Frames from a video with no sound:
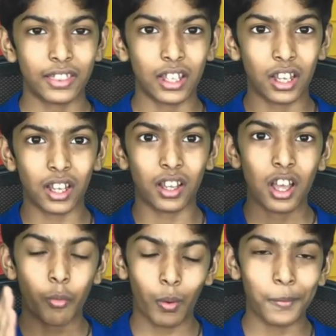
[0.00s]
The
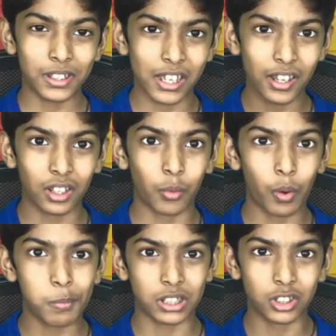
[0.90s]

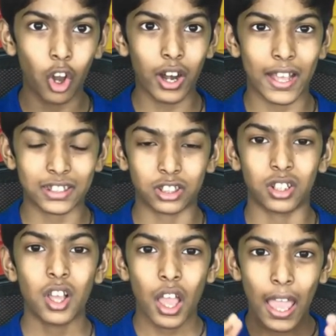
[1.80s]
OnePlus Nord has
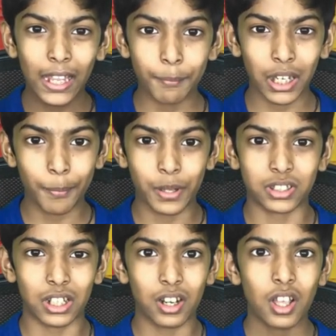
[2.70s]
an 8
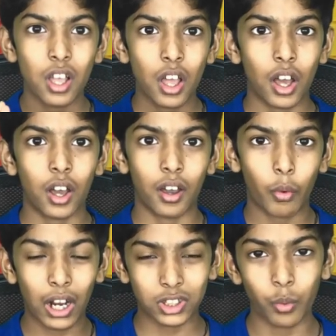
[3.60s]
megapixel
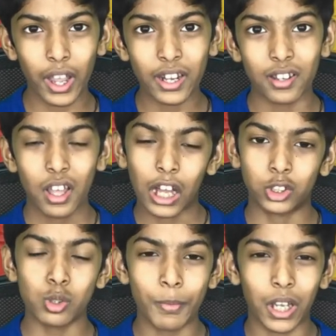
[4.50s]
ultra wide, a
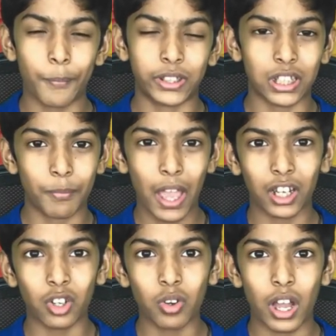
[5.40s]
2 megapixel
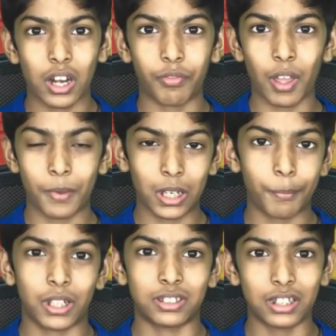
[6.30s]
macro, and a 5
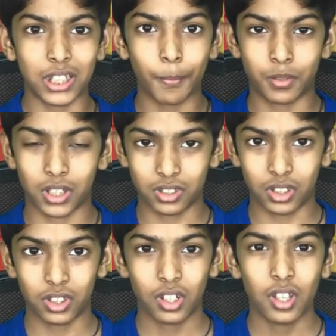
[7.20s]
megapixel depth
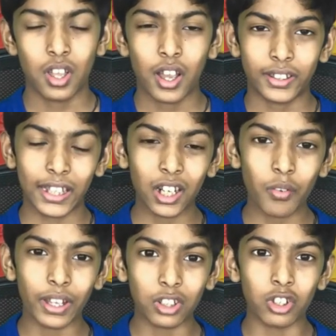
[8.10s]
sensor. They could
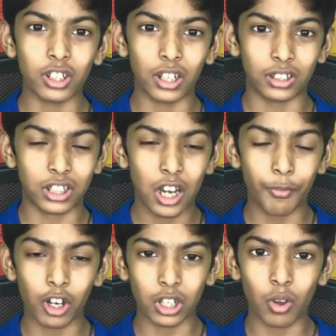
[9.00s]
have included a
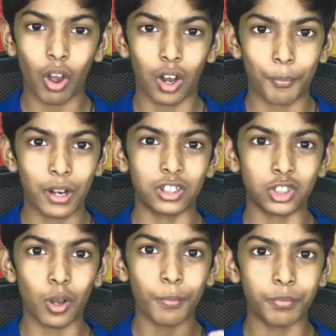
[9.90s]
telephoto or a
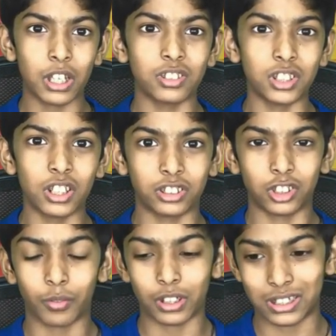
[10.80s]
periscope sensor
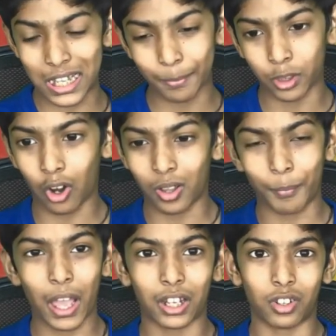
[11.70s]
instead of the depth or
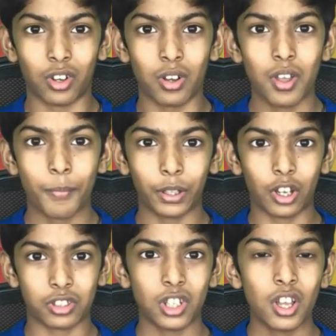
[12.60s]
the macro
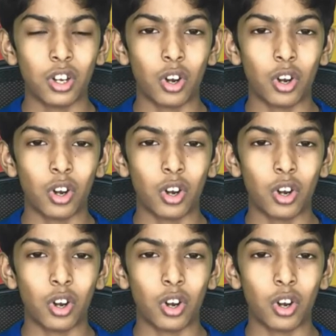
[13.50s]
because